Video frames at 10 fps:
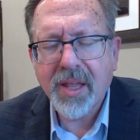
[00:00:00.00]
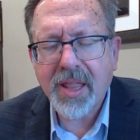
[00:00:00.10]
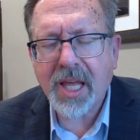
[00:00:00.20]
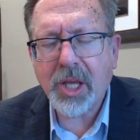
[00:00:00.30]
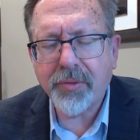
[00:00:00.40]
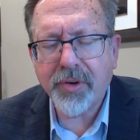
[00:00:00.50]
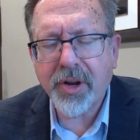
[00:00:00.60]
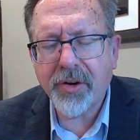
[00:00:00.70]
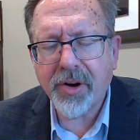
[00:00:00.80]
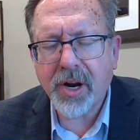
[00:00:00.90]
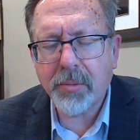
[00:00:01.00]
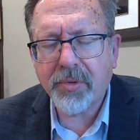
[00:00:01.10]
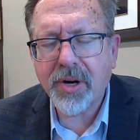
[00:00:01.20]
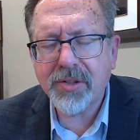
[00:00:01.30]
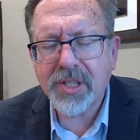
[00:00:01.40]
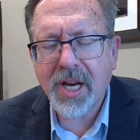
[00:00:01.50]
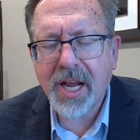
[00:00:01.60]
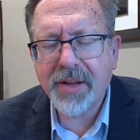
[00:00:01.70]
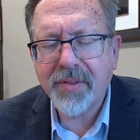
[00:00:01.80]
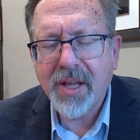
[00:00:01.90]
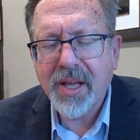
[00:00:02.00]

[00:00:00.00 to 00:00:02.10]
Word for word: Thank you for hearing our prayer today.